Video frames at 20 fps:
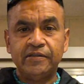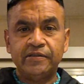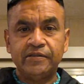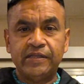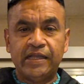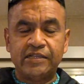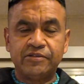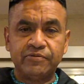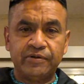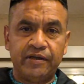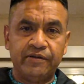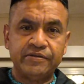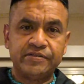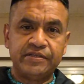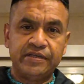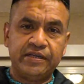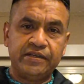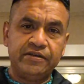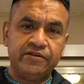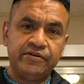That's when I was
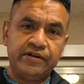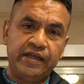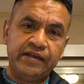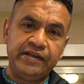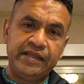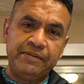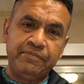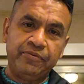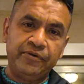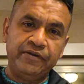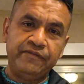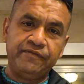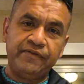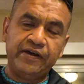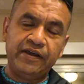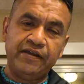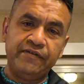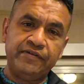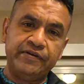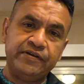saying you're
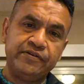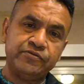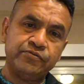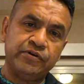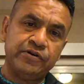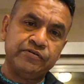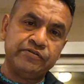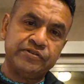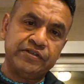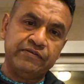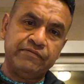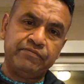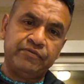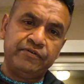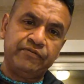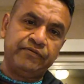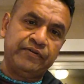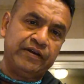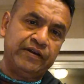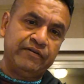98.5 and here's
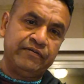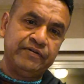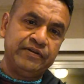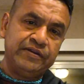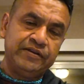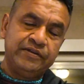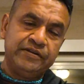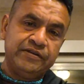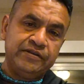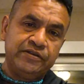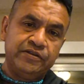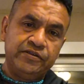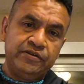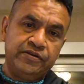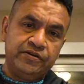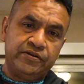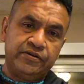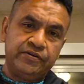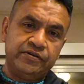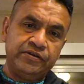107.5.
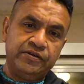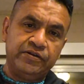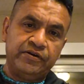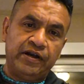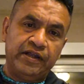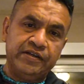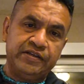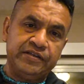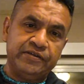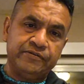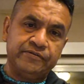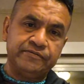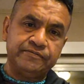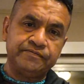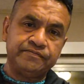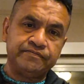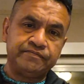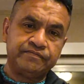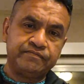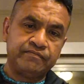You're ideal.
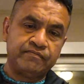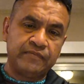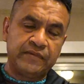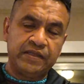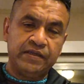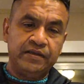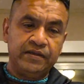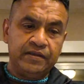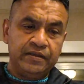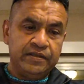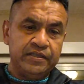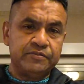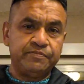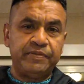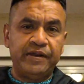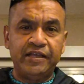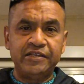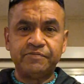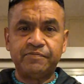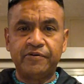This
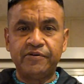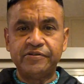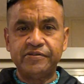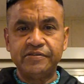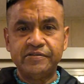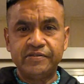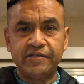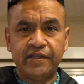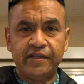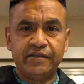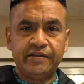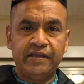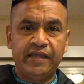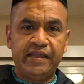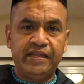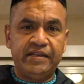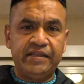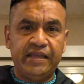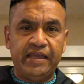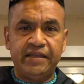past person's like
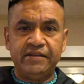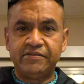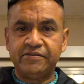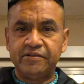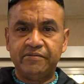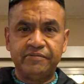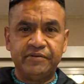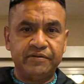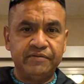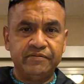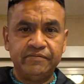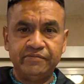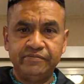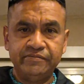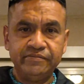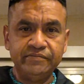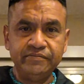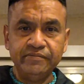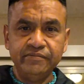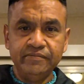88 something.
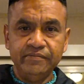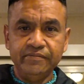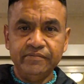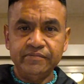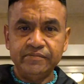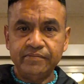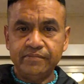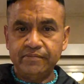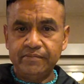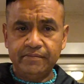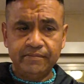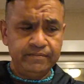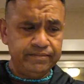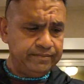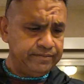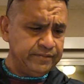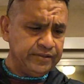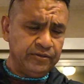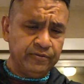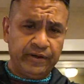
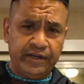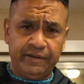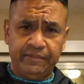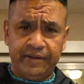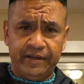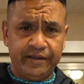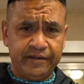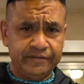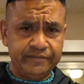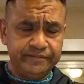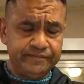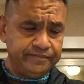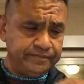They're way back.